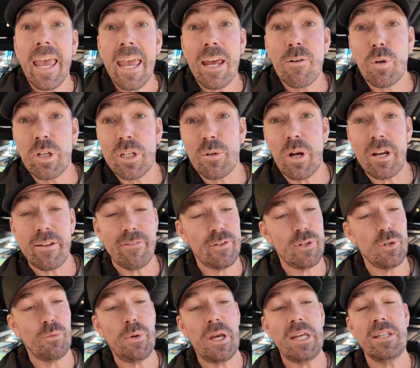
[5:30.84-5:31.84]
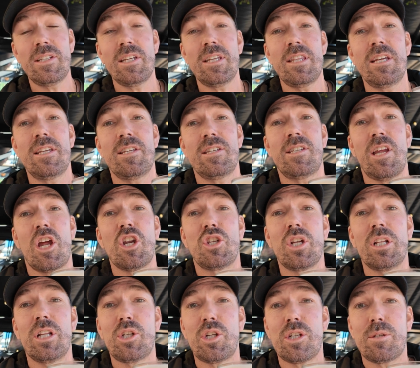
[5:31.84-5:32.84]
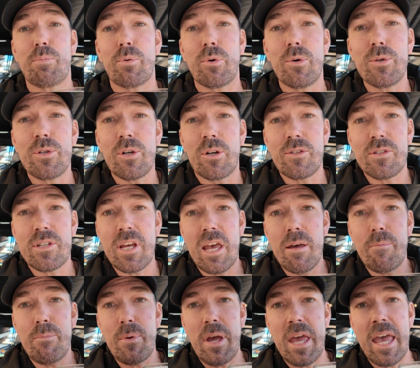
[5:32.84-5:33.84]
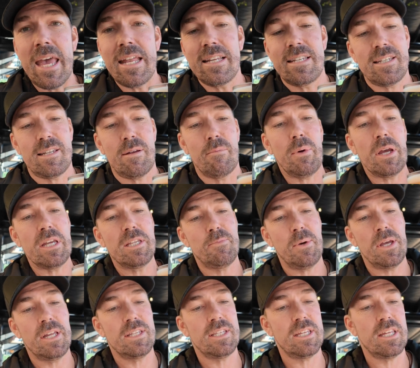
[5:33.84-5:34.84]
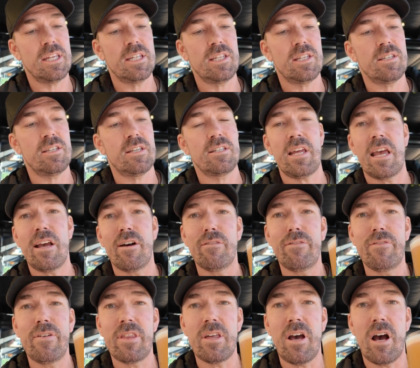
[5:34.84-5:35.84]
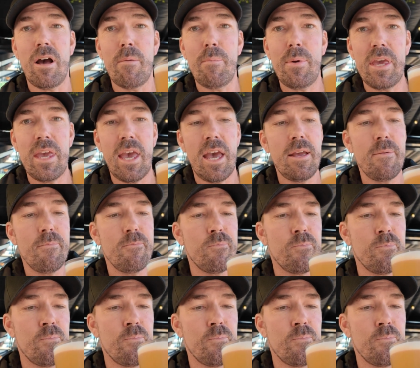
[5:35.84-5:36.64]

And while you're waiting for your pizza, there's delicious brews on tap at Base Pizza. This is a tail feather IPA.